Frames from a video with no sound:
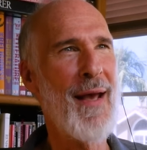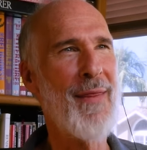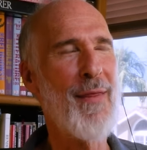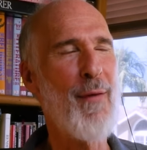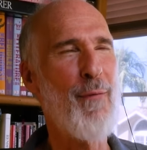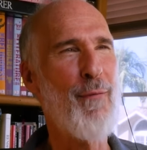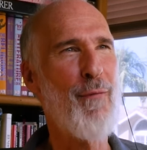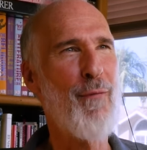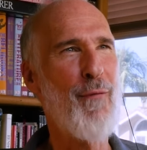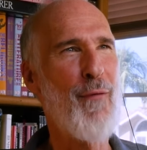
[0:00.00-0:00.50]
And
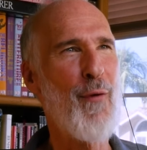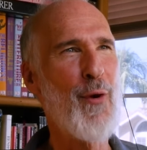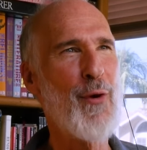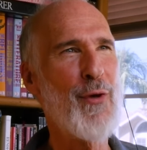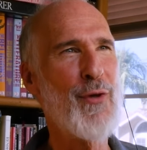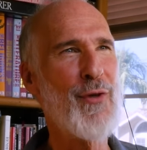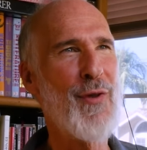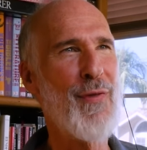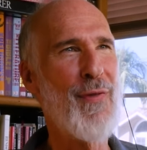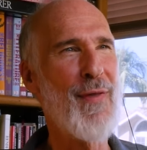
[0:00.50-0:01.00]
the
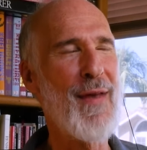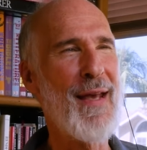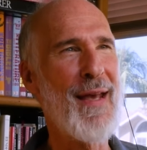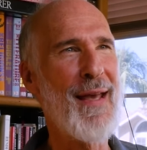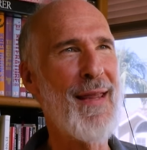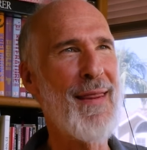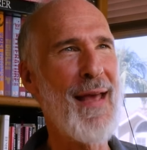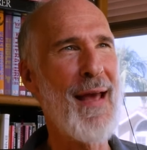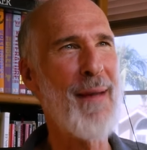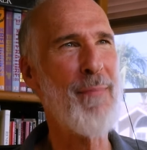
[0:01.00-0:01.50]
first thing
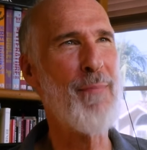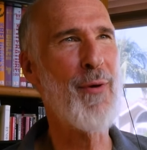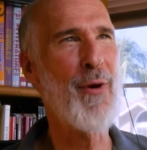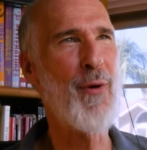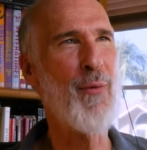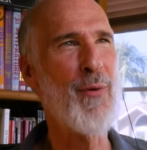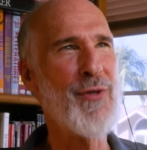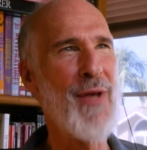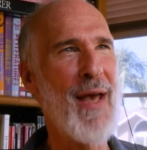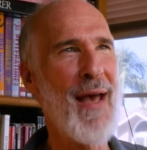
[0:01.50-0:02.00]
in that
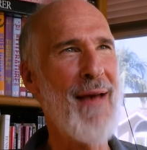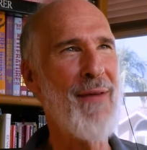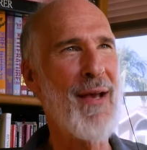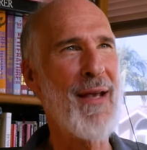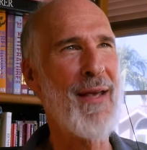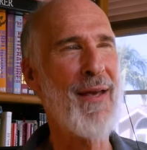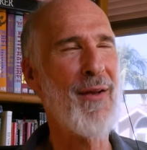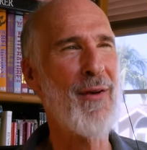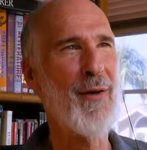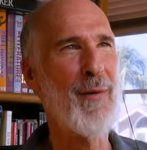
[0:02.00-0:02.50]
book was have a
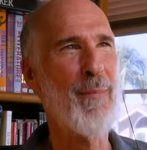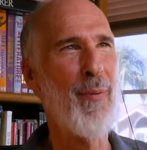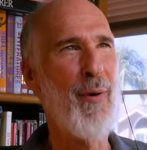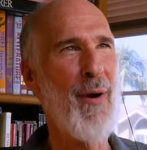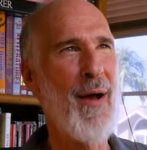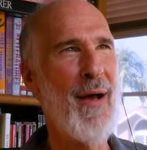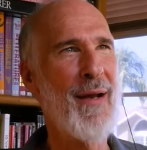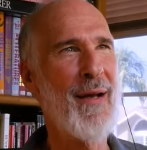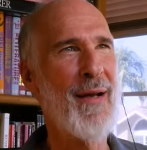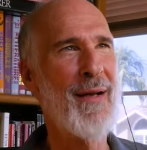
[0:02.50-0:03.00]
killer
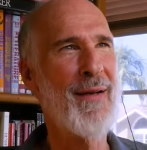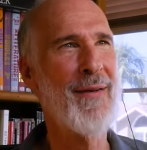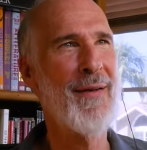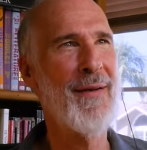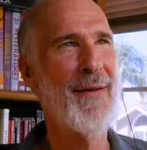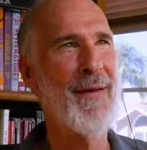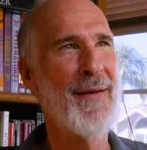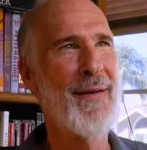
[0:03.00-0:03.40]
product.